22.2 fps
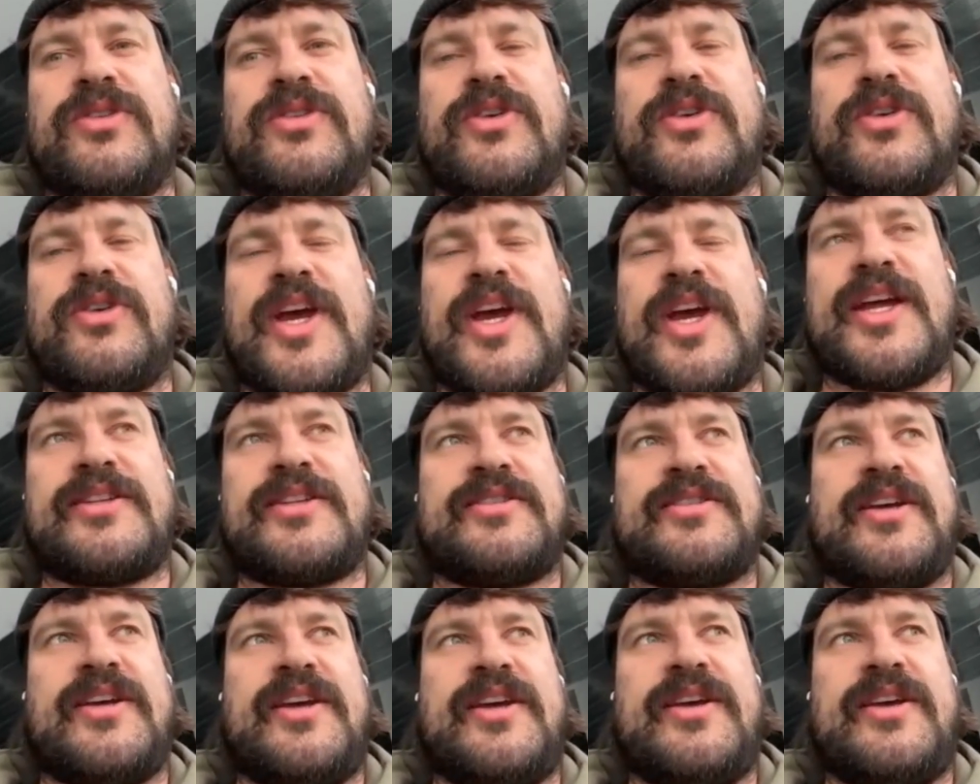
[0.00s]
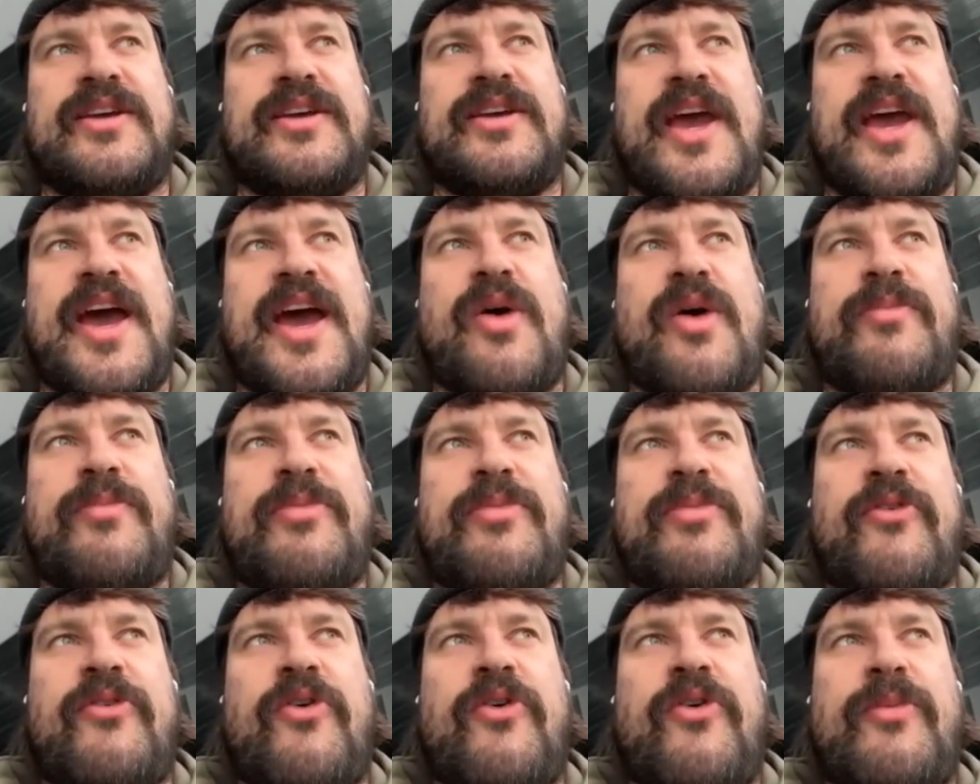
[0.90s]
what to look at to see
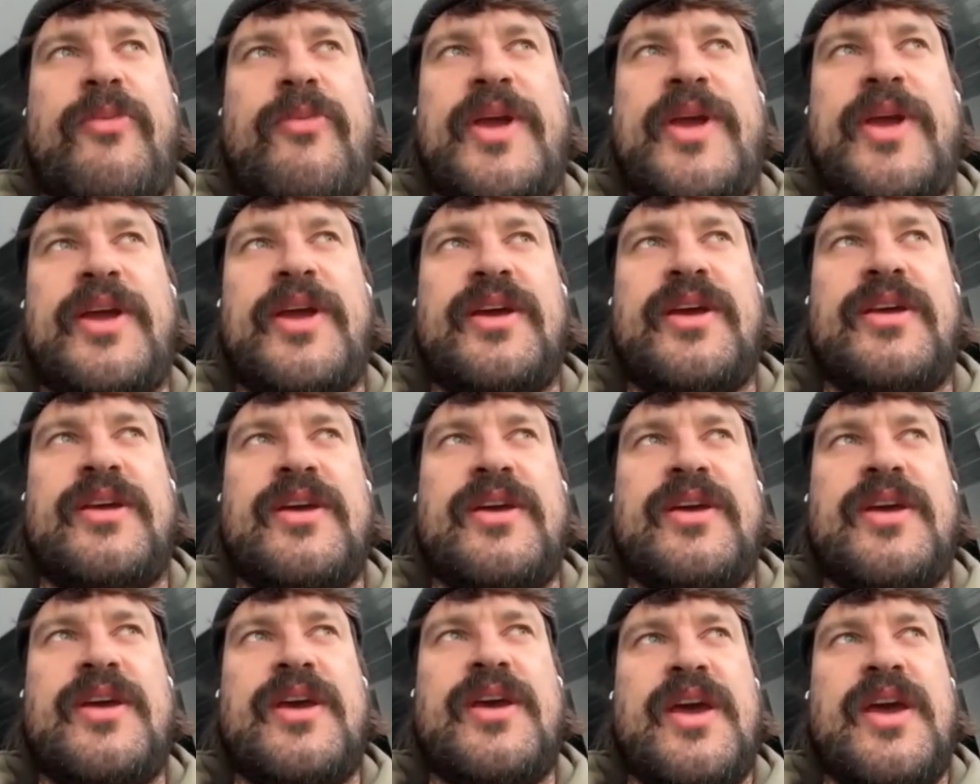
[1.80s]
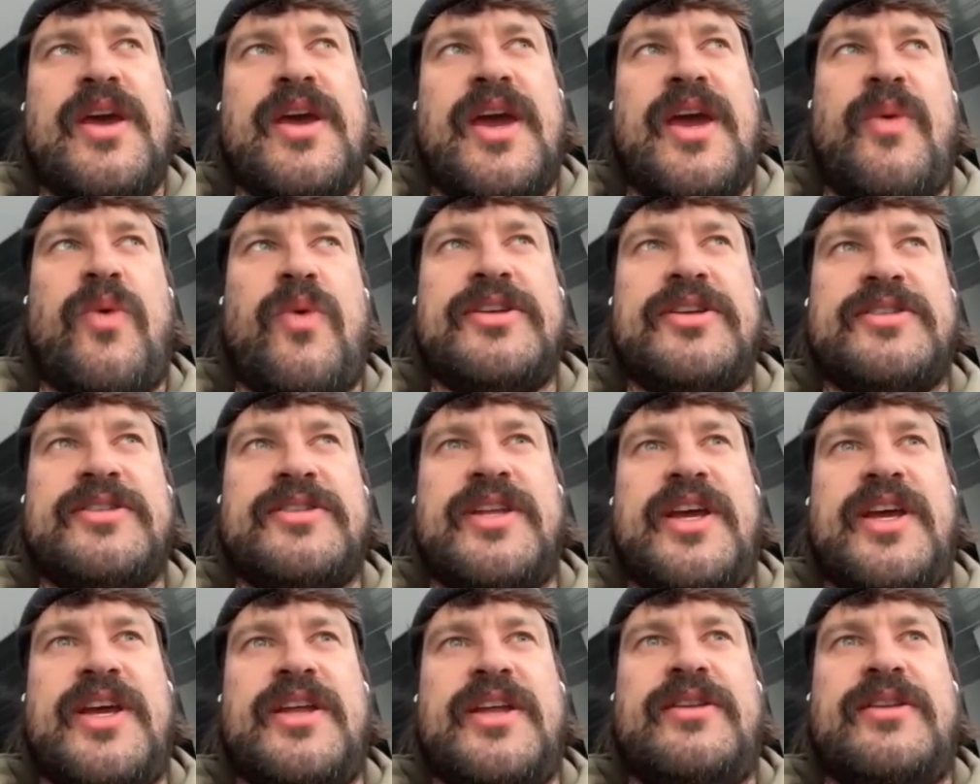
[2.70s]
how we're performing and
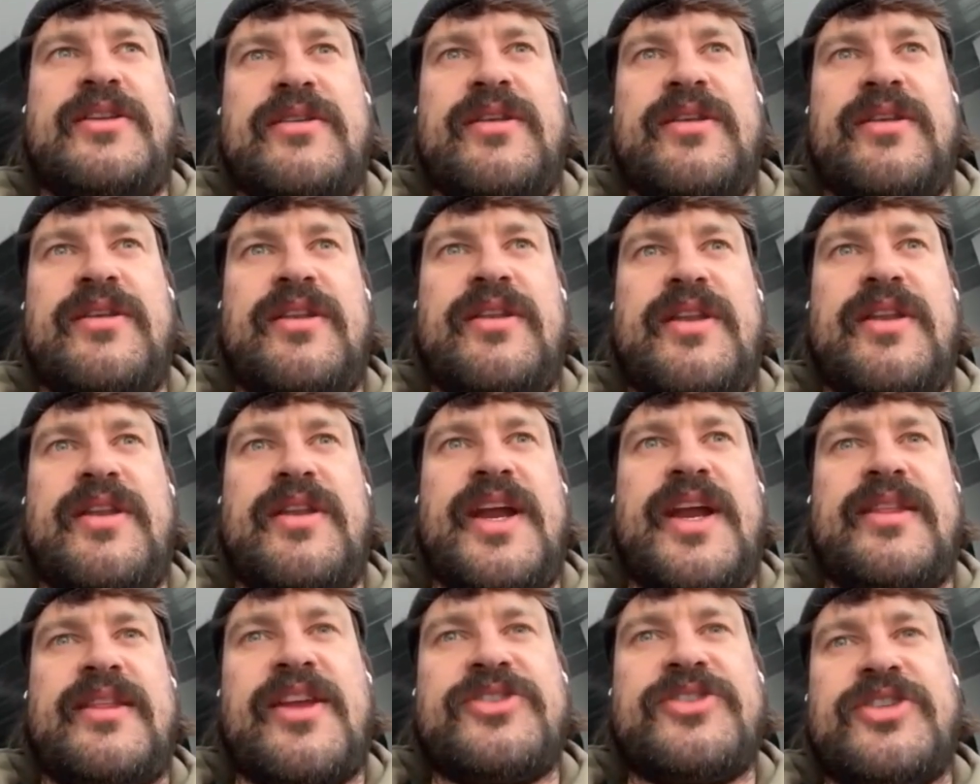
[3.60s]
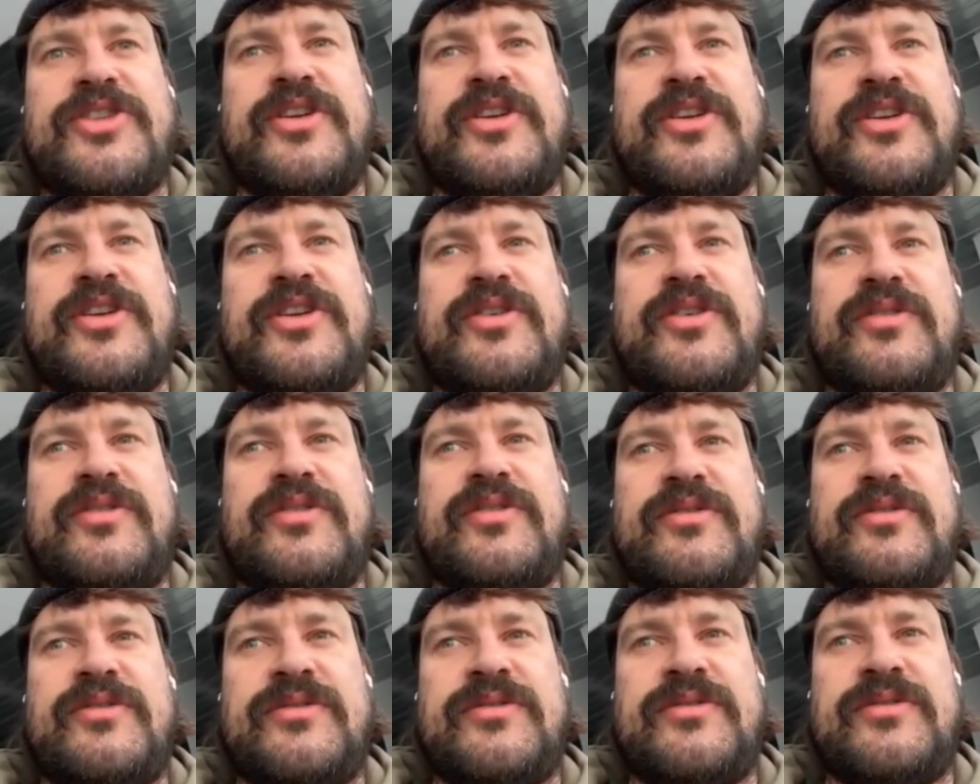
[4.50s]
what areas need
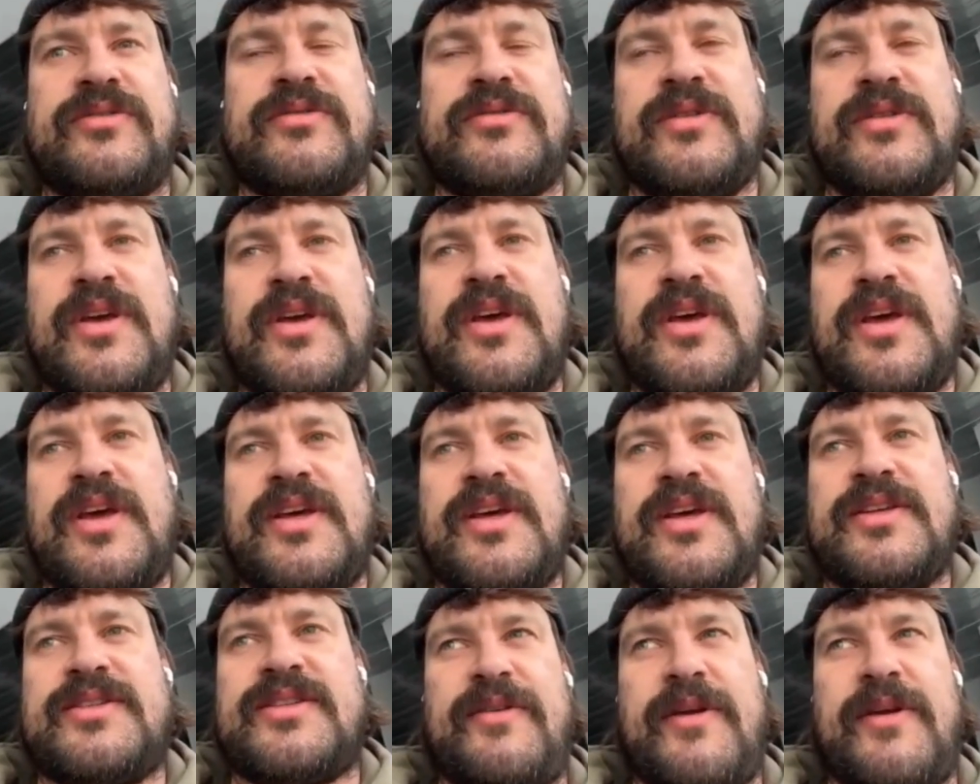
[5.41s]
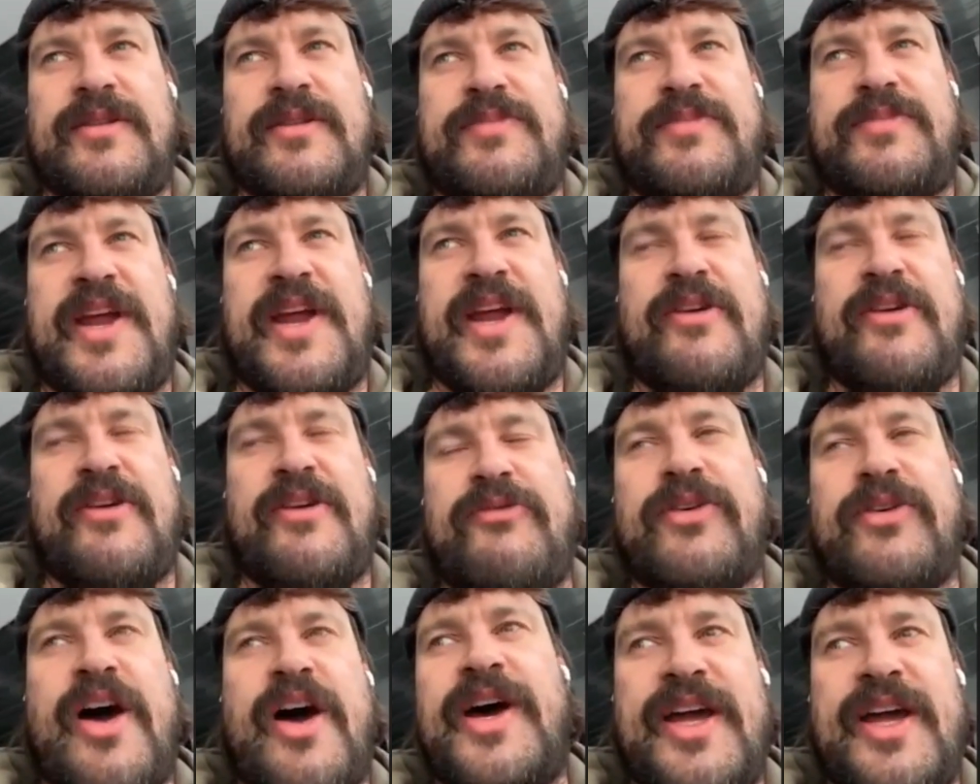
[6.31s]
attention. And so it's
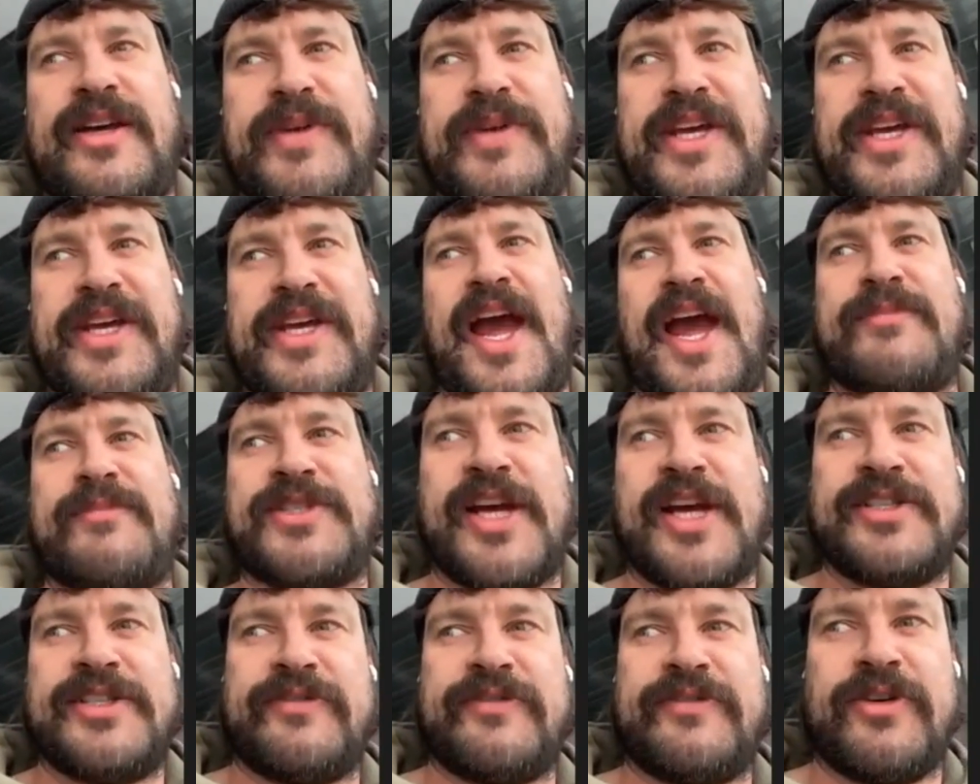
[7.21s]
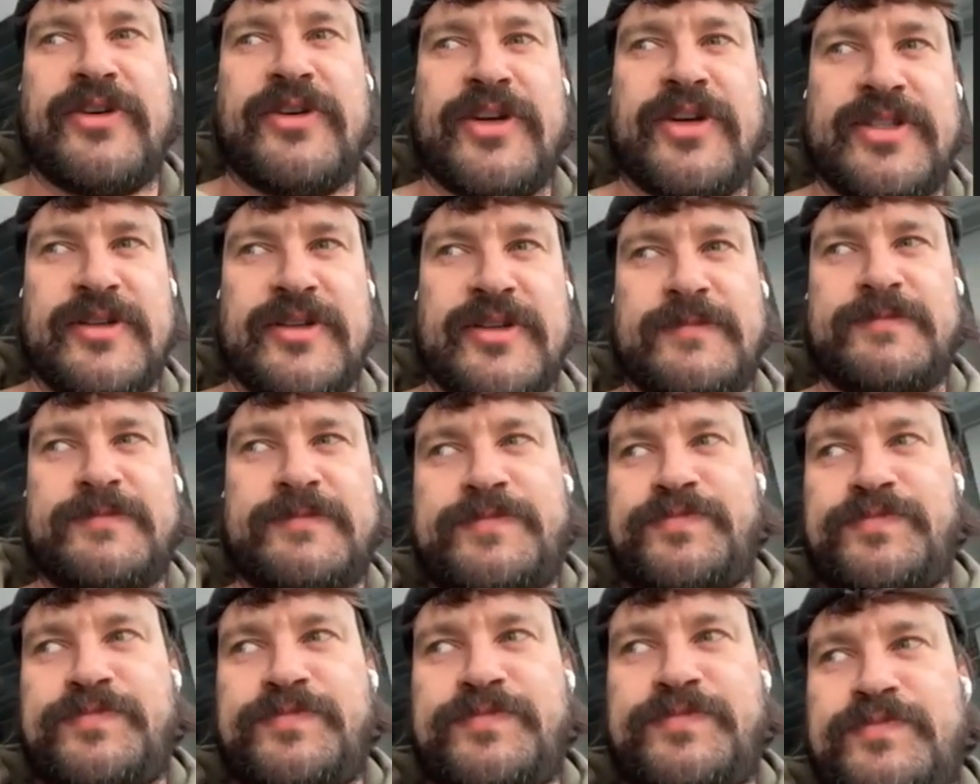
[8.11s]
been a real eye-opener and a
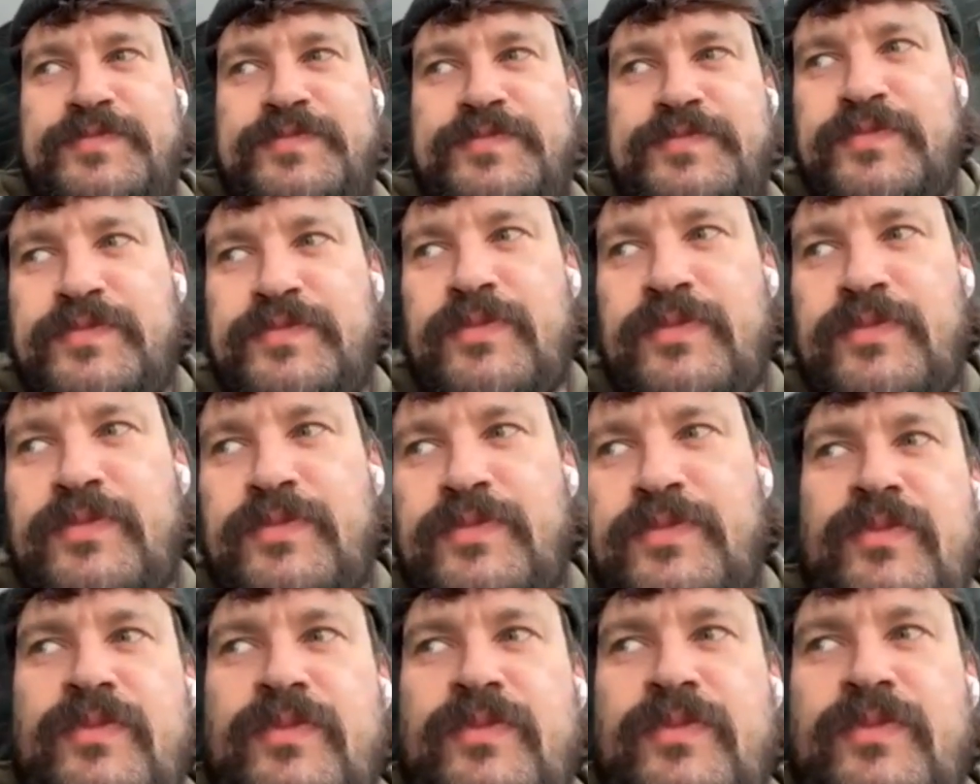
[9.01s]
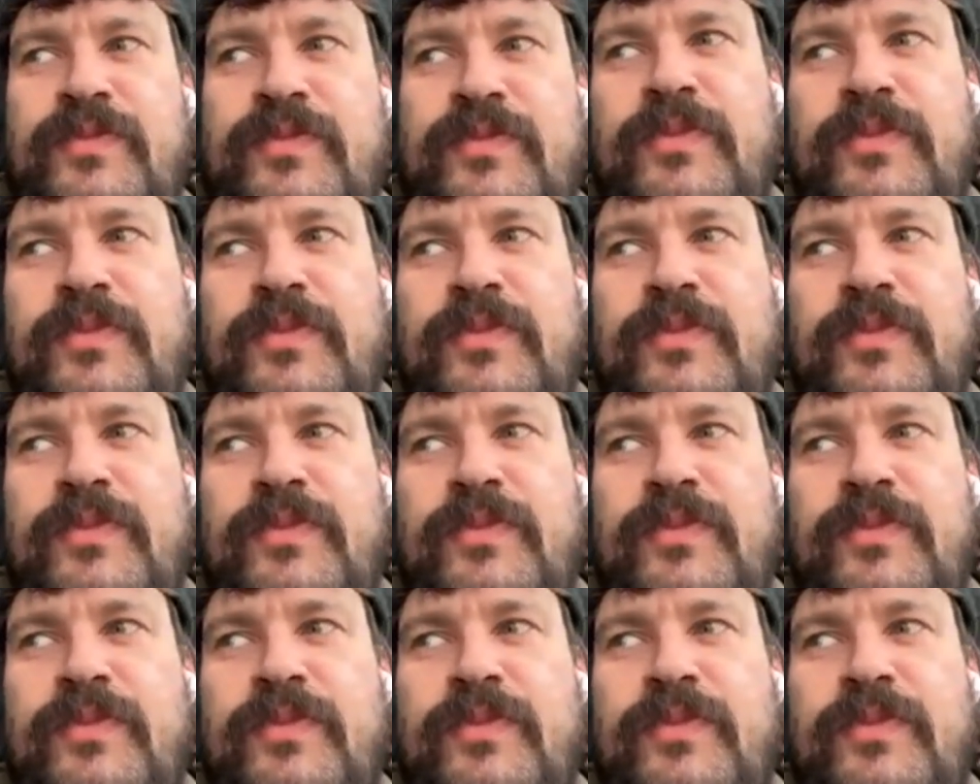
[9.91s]
big game changer for us.